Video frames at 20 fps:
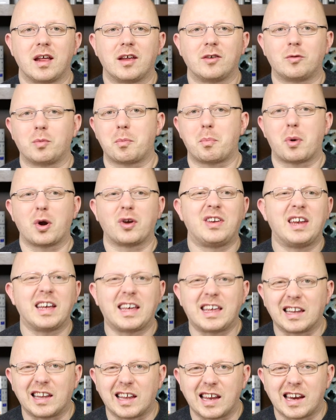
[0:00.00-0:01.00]
inks with
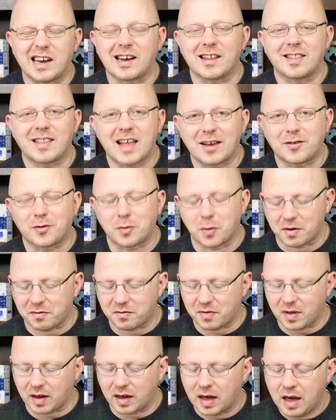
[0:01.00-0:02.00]
particulate in it, that sort of
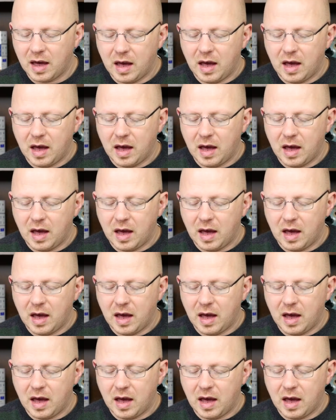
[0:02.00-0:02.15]
thing,